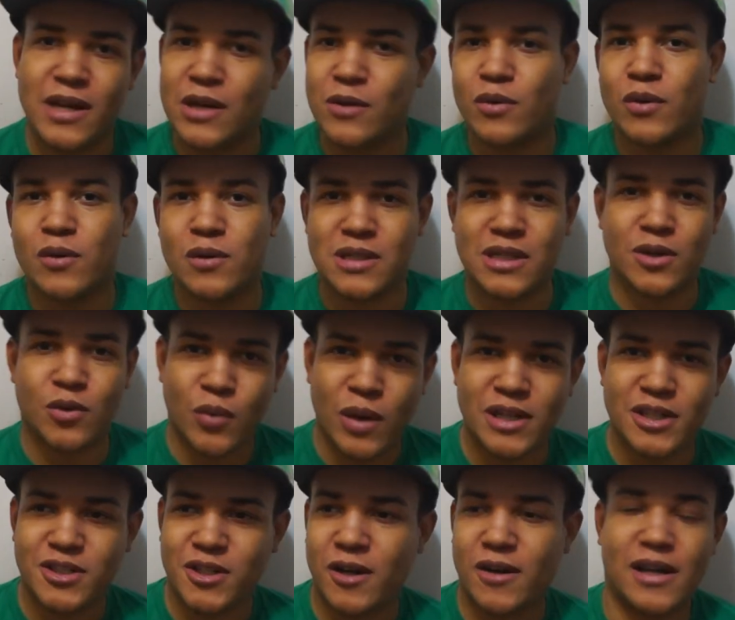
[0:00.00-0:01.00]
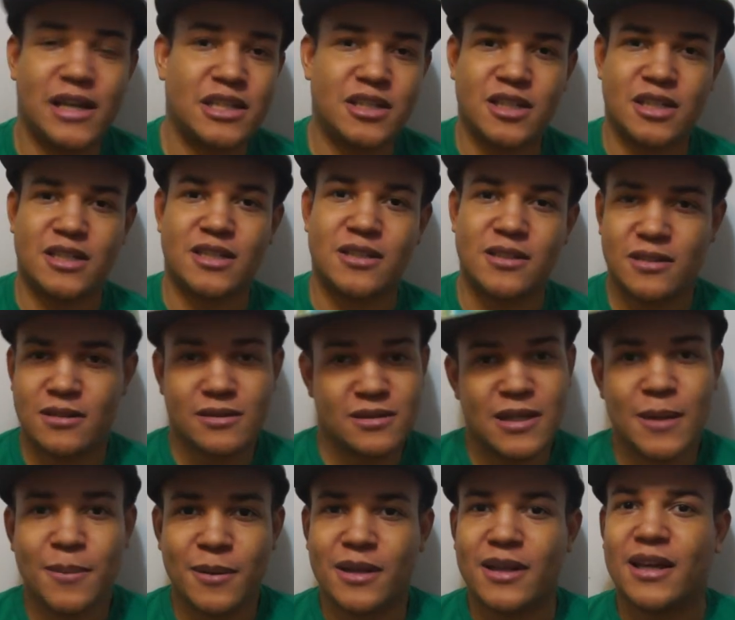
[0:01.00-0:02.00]
Anyone who's in a red shirt is just
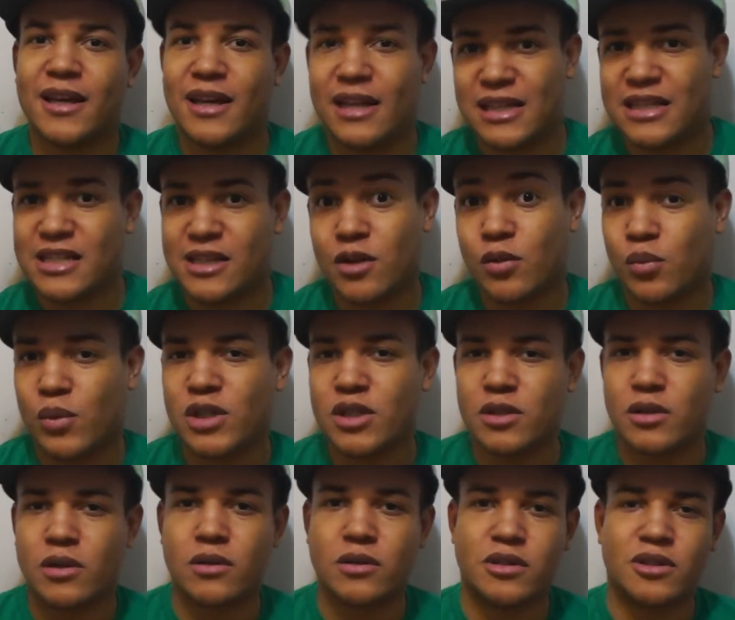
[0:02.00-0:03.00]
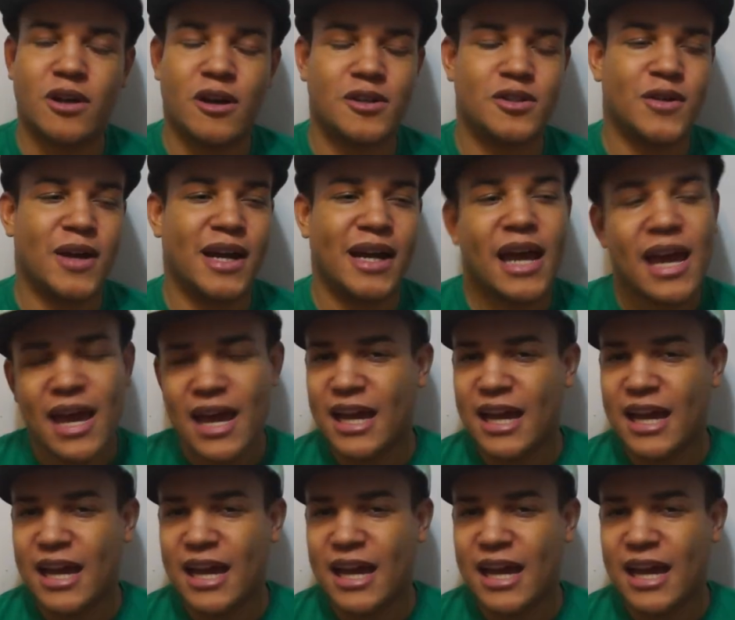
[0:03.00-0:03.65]
typically, at least in the original Star Trek,